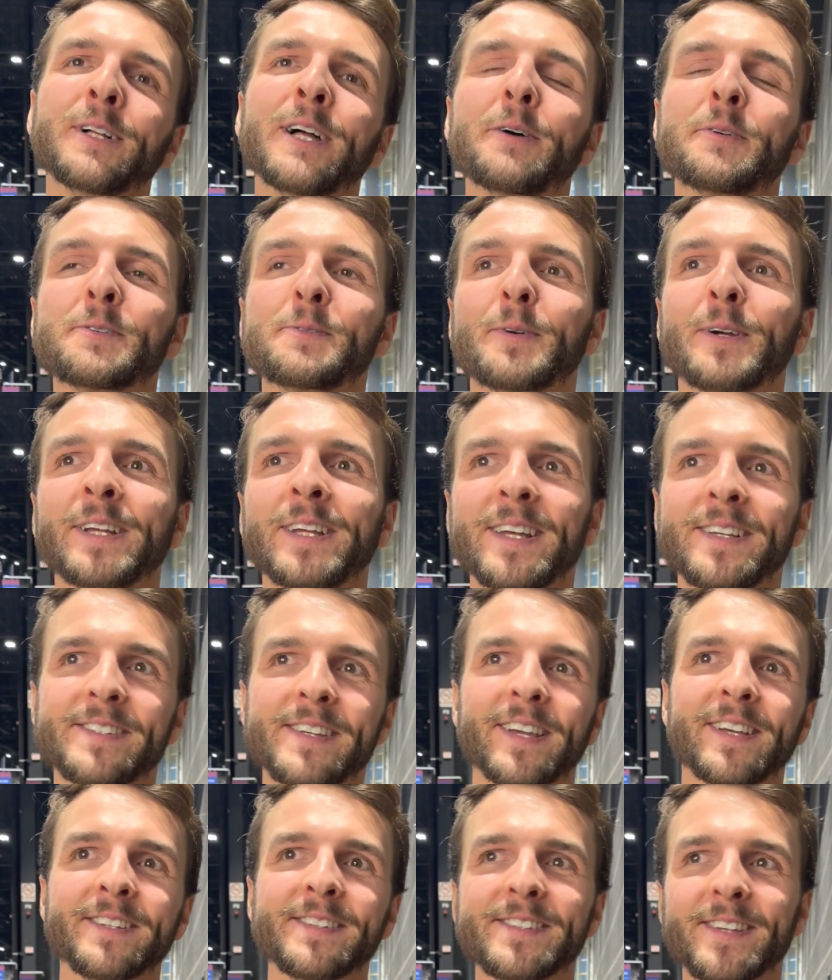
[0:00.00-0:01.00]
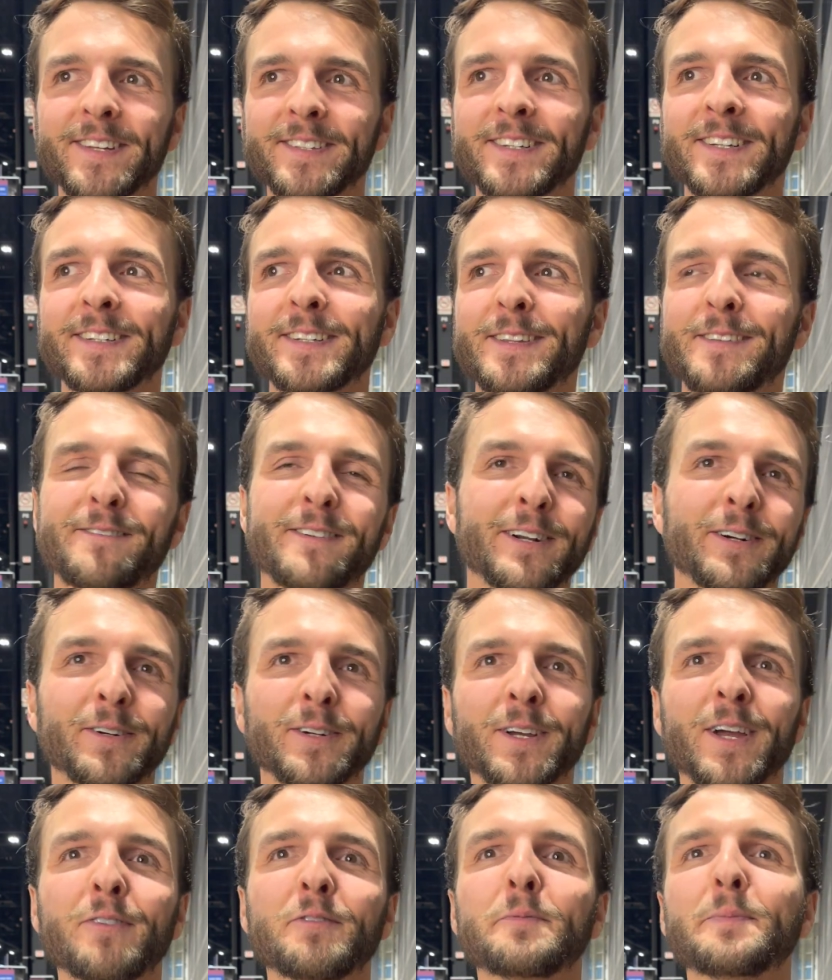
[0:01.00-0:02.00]
I was working as a consultant to the federal
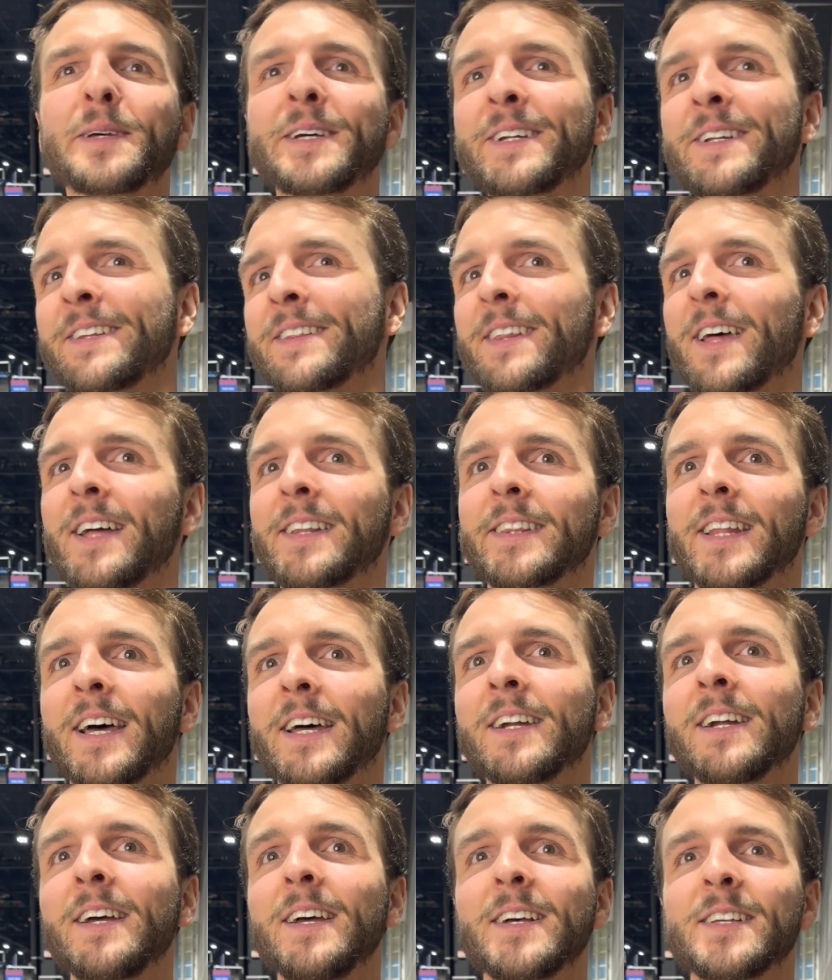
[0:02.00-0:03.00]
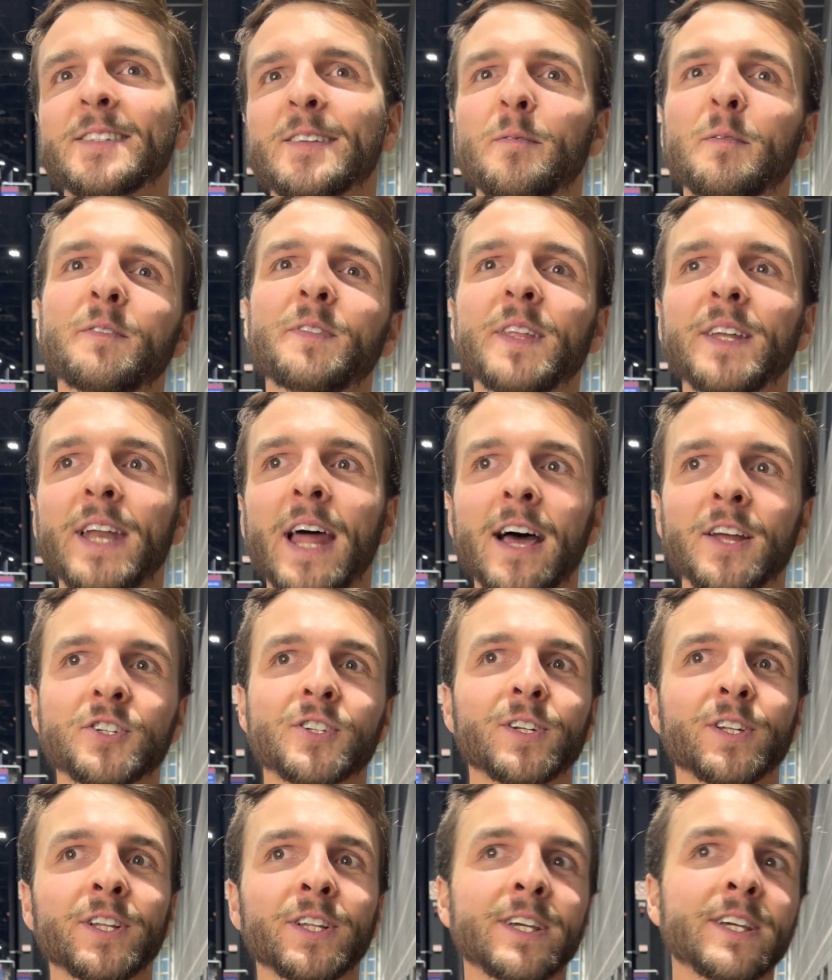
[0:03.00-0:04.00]
government and thought that some of the
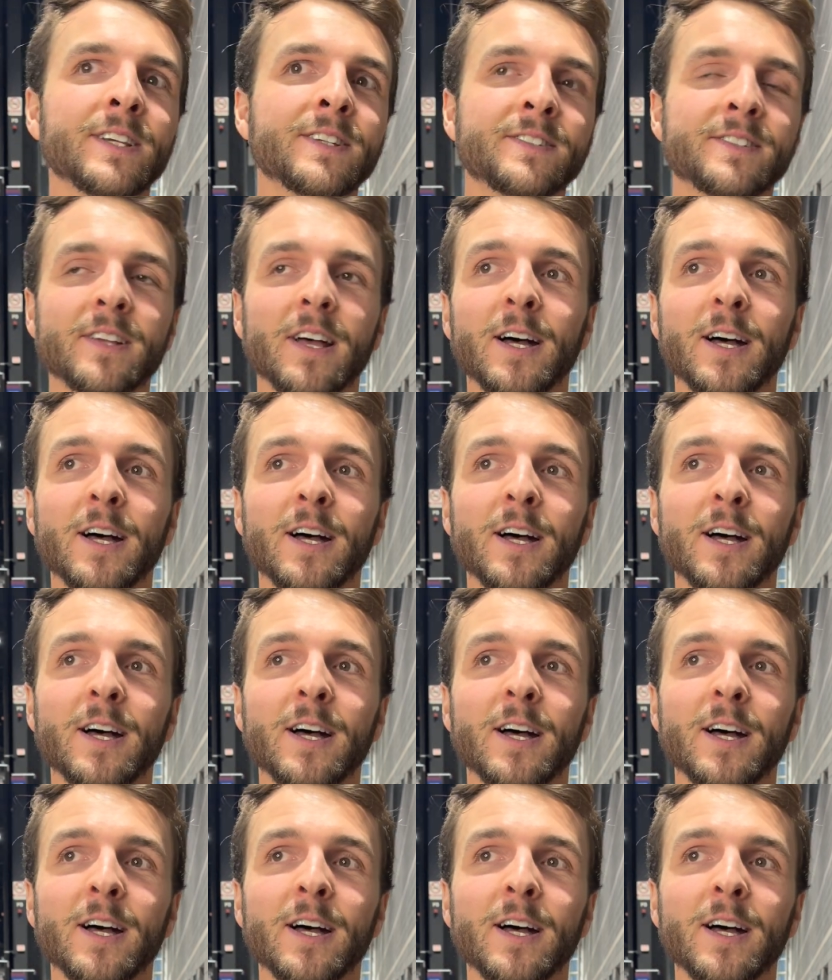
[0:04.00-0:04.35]
nationally